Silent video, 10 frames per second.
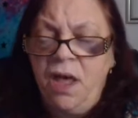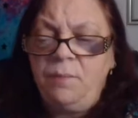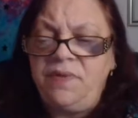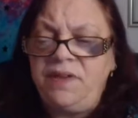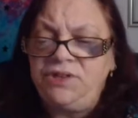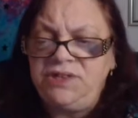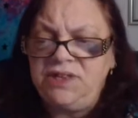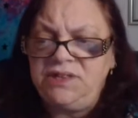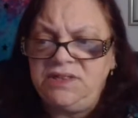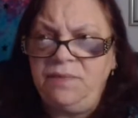But then she
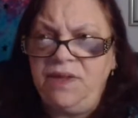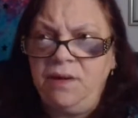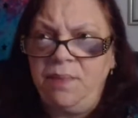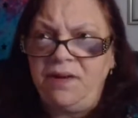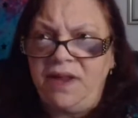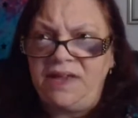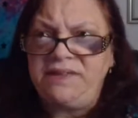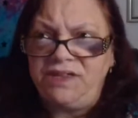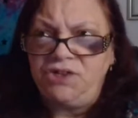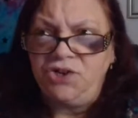said something about as
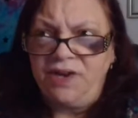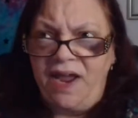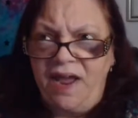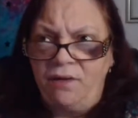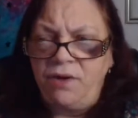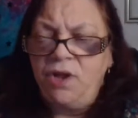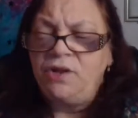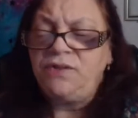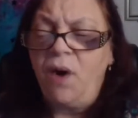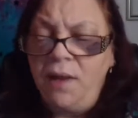they took it out.
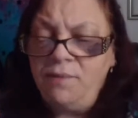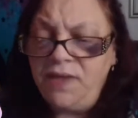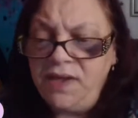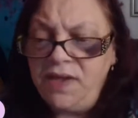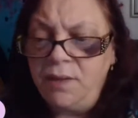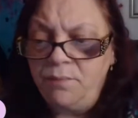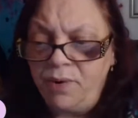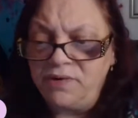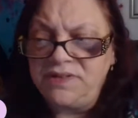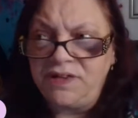So I'm thinking it
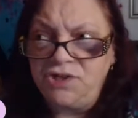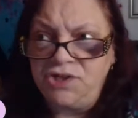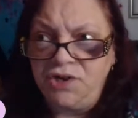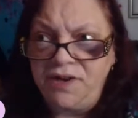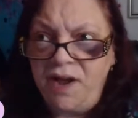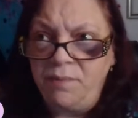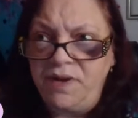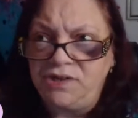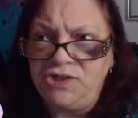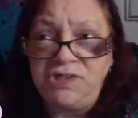burst as she took it out
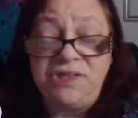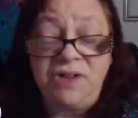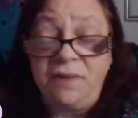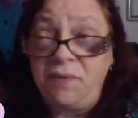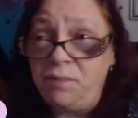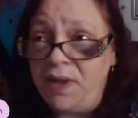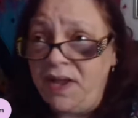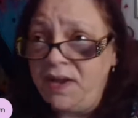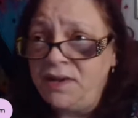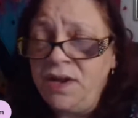because she's still having
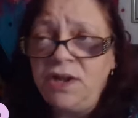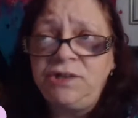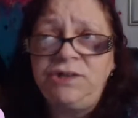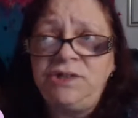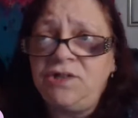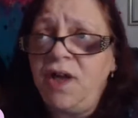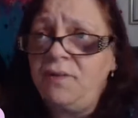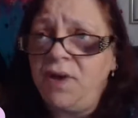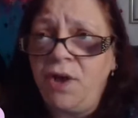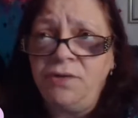pain. She's still
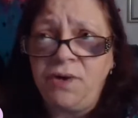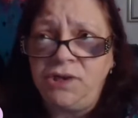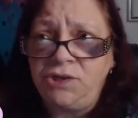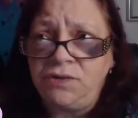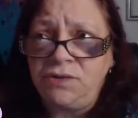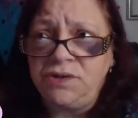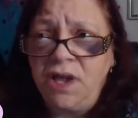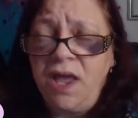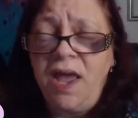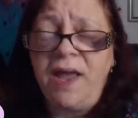having other issues.
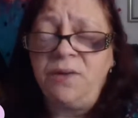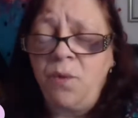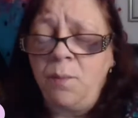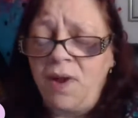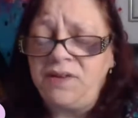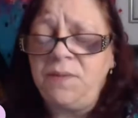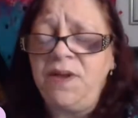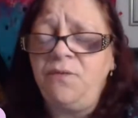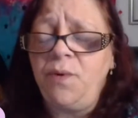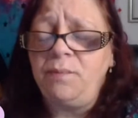And it reminds me
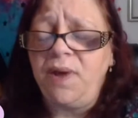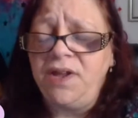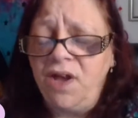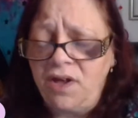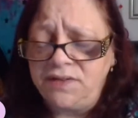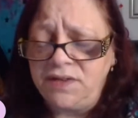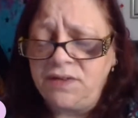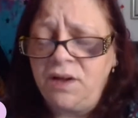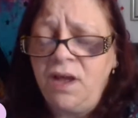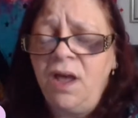of when my
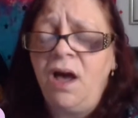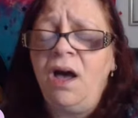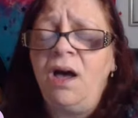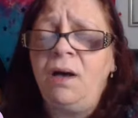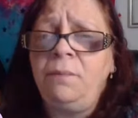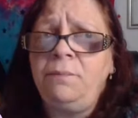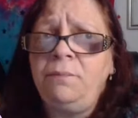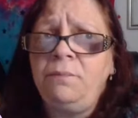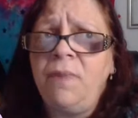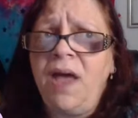cousin
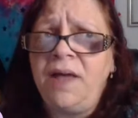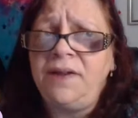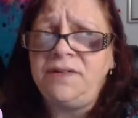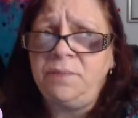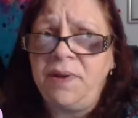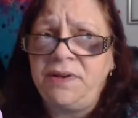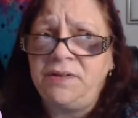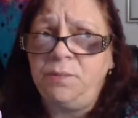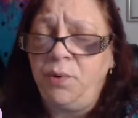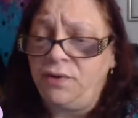had his
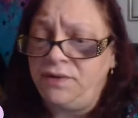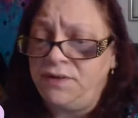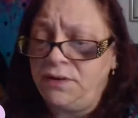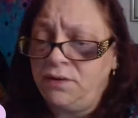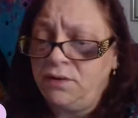appendix burst.